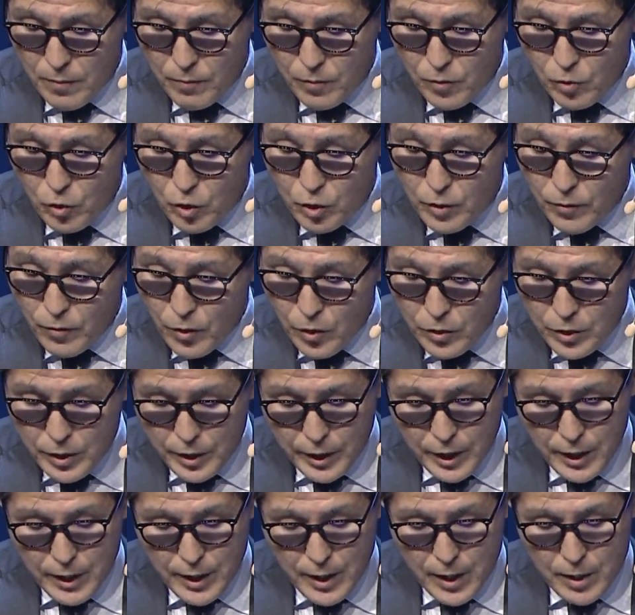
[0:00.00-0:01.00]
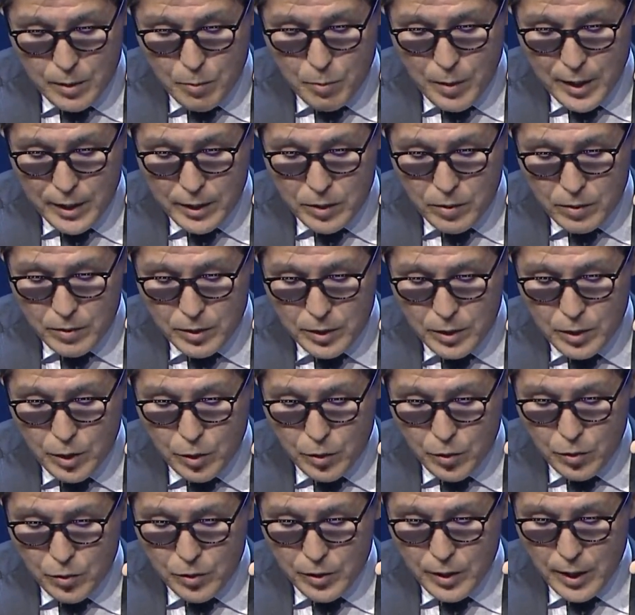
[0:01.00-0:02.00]
university and medical
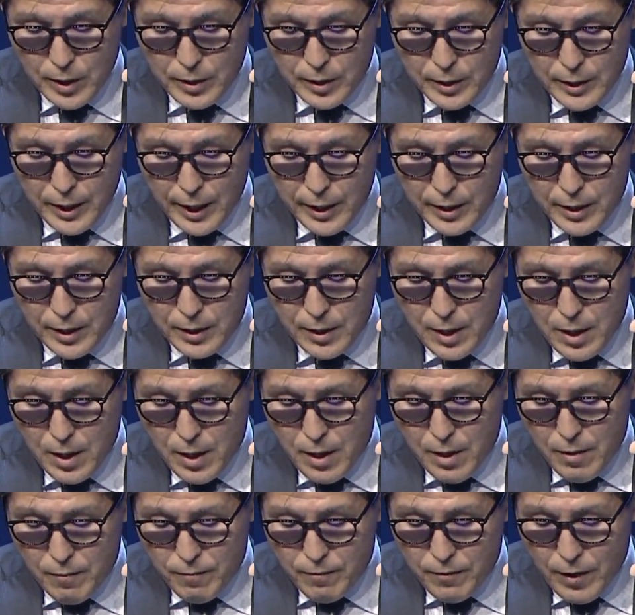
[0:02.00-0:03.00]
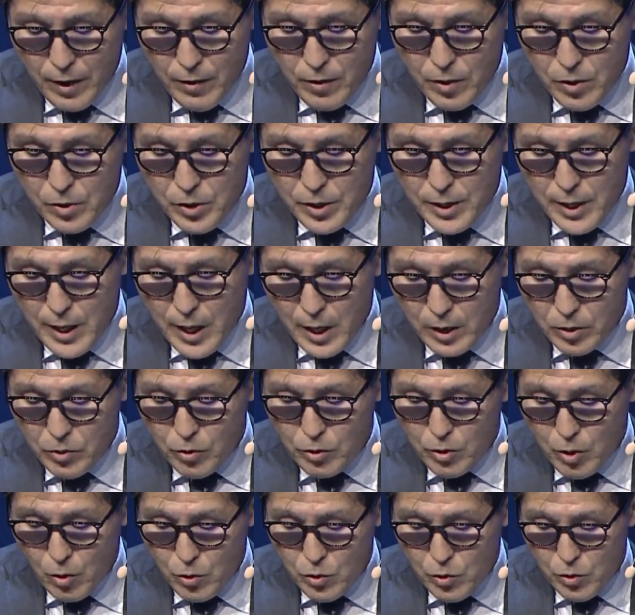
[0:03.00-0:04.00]
institutes undertaking various
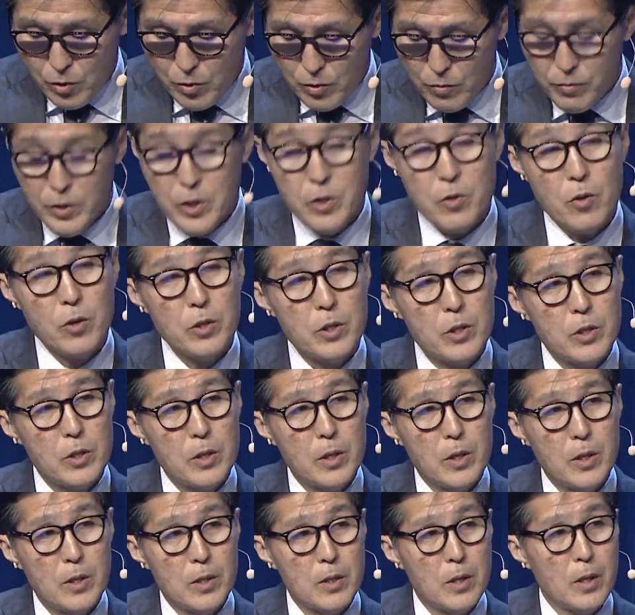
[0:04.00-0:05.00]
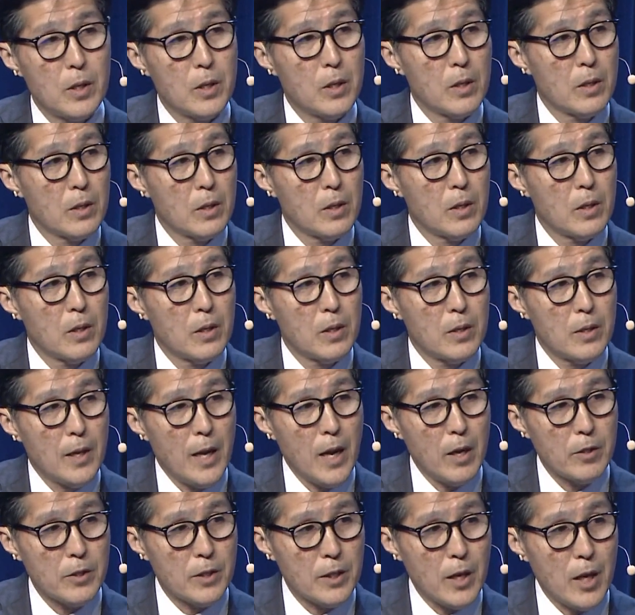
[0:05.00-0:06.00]
agriculture research
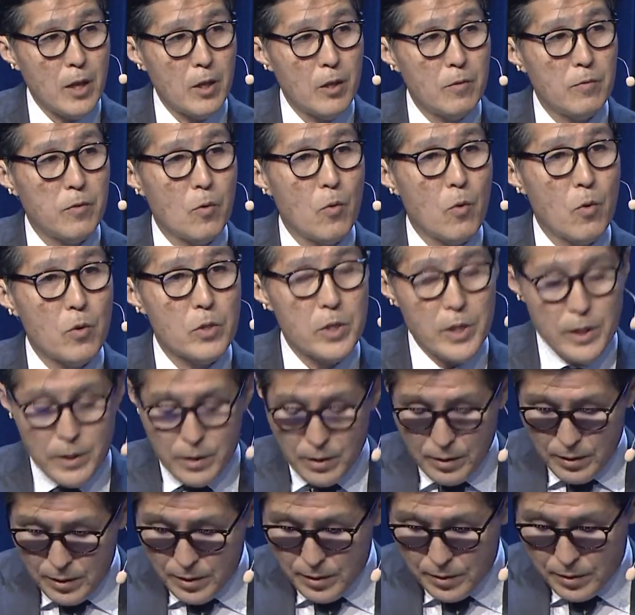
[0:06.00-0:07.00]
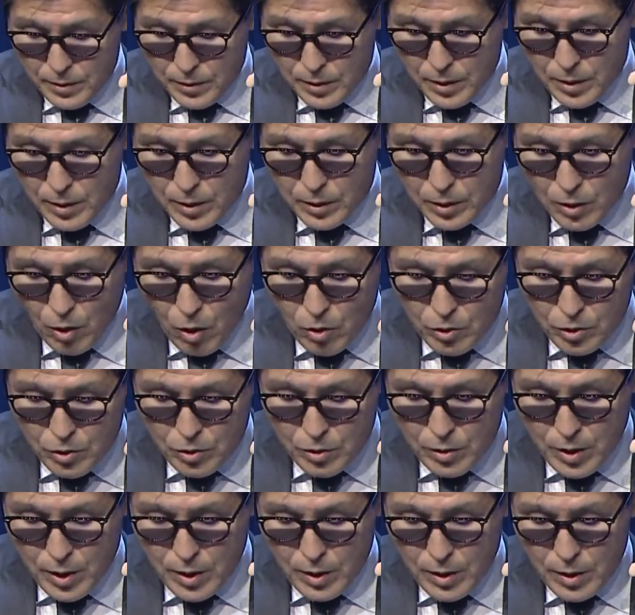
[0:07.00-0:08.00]
outside of horses,
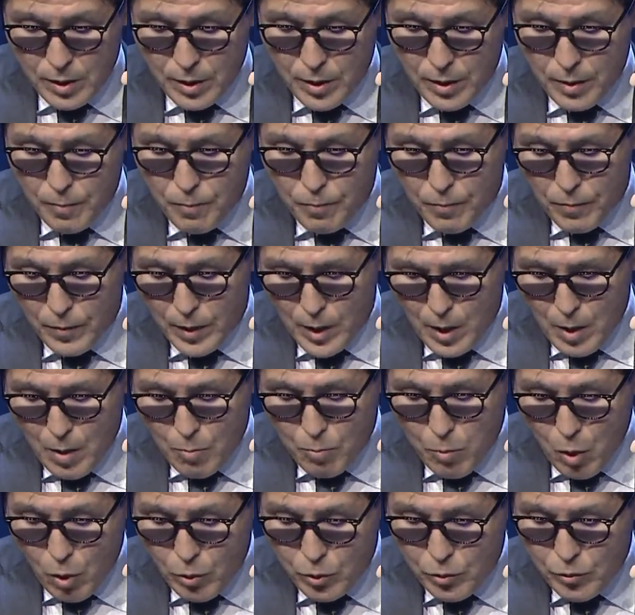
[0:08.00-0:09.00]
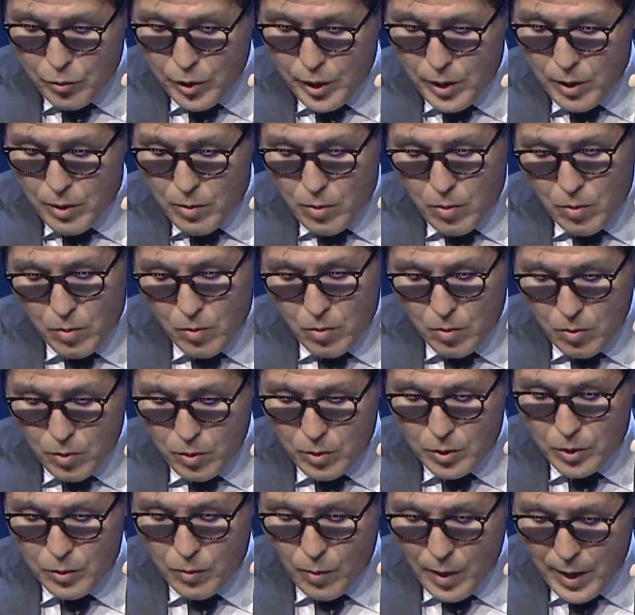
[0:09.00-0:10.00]
poultry,
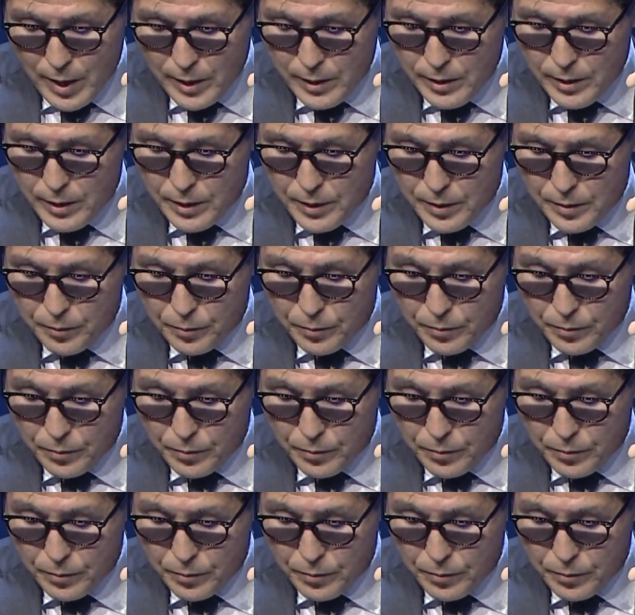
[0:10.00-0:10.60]
or swines.